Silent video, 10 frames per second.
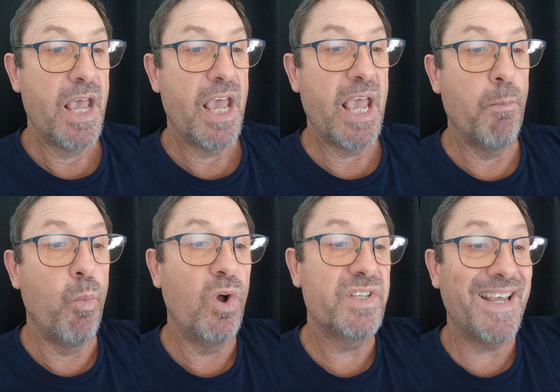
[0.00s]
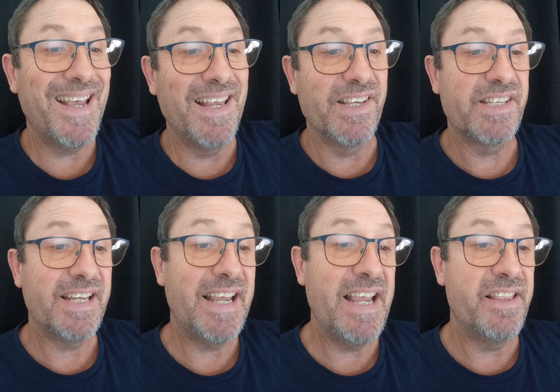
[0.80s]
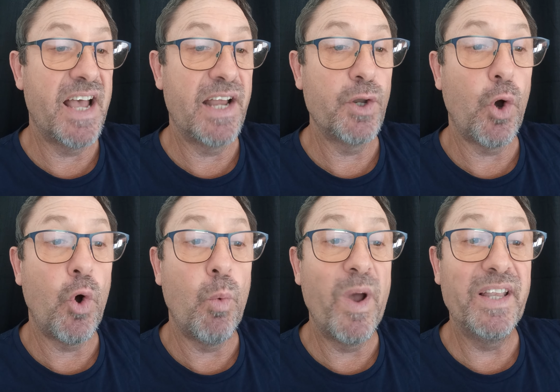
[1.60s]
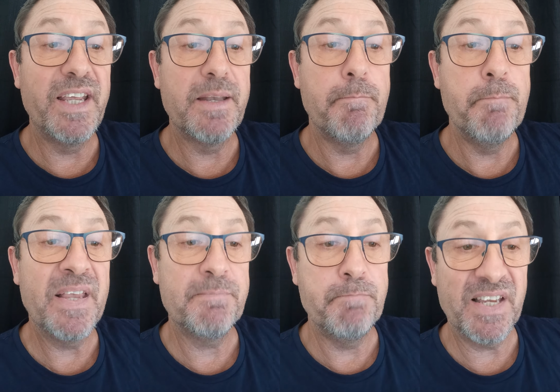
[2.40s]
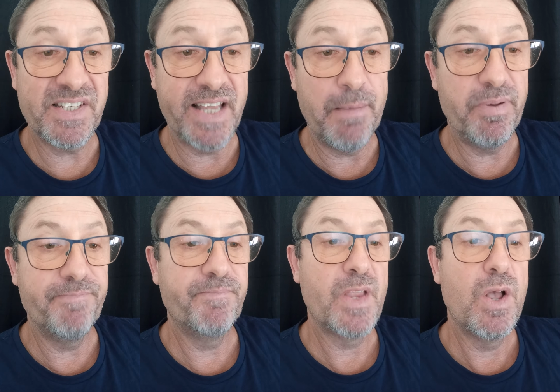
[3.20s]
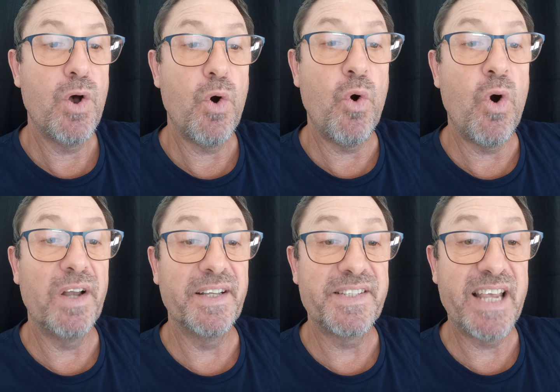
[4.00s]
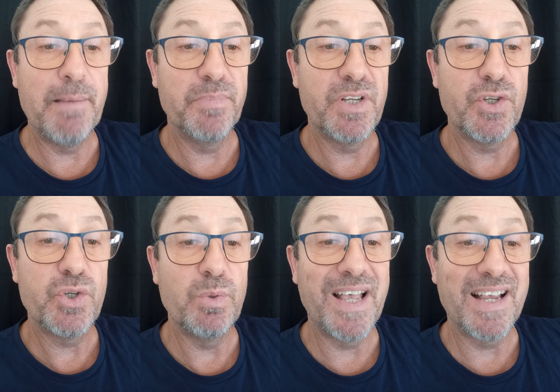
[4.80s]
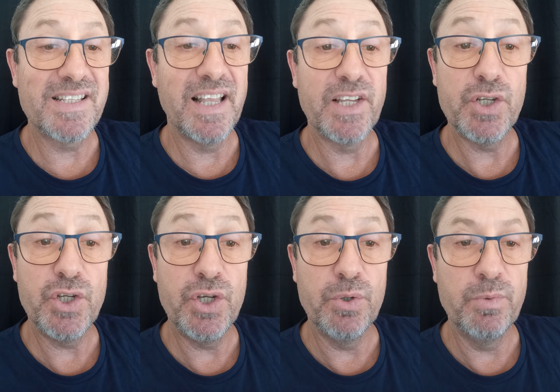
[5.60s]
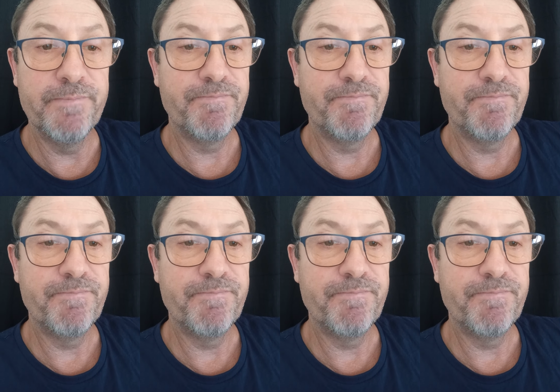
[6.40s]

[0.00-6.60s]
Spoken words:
In what is either an Orwellian misstep or an attempt to gaslight you,